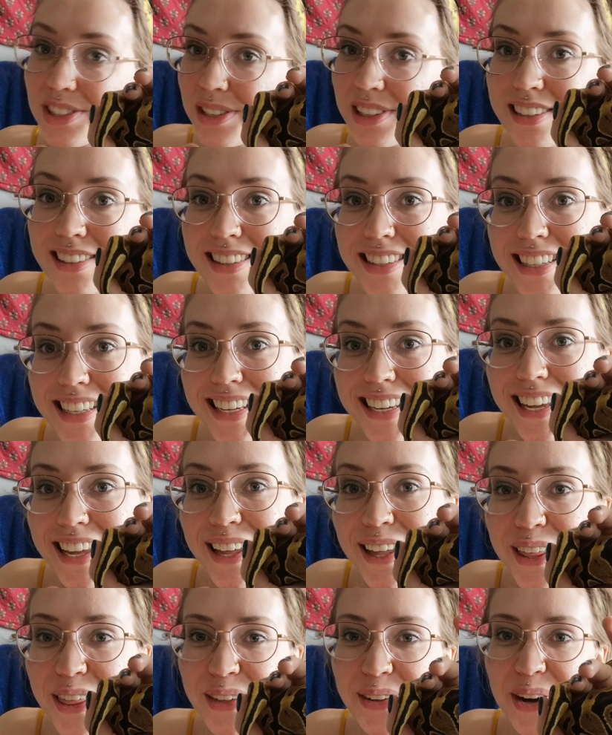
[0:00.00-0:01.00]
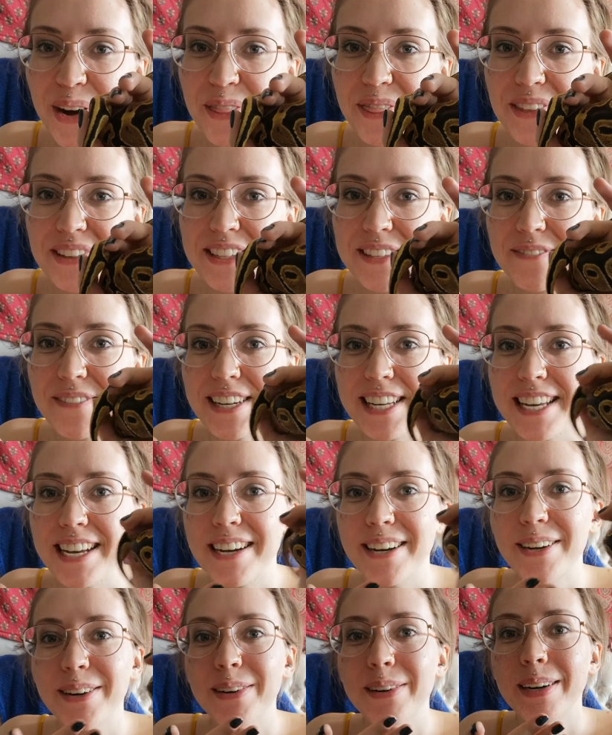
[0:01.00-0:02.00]
you can see throughout this
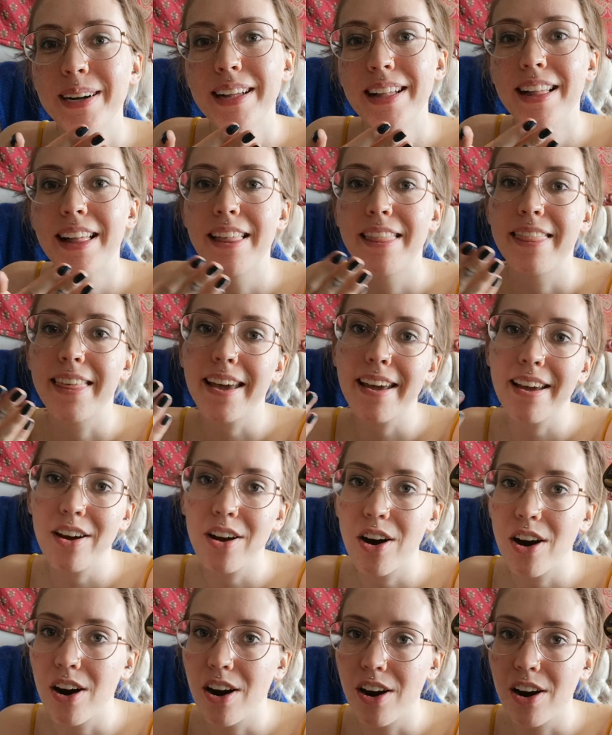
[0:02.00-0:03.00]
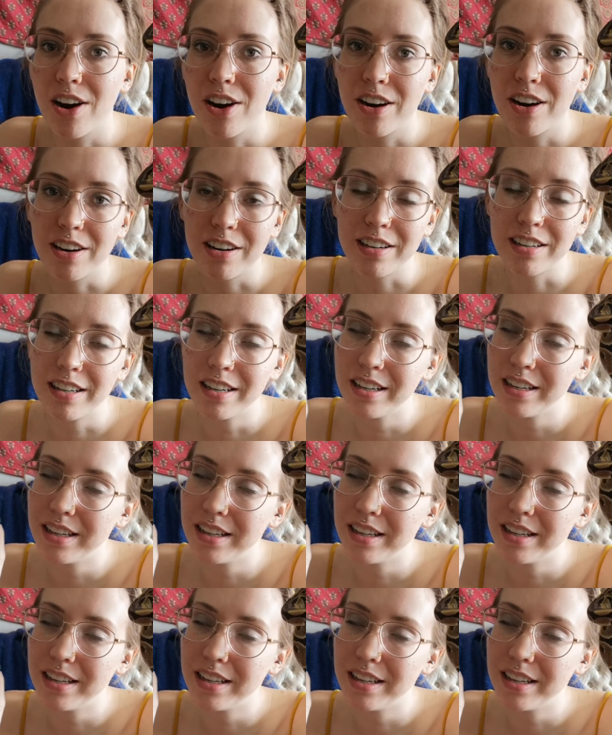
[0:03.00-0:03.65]
video, they are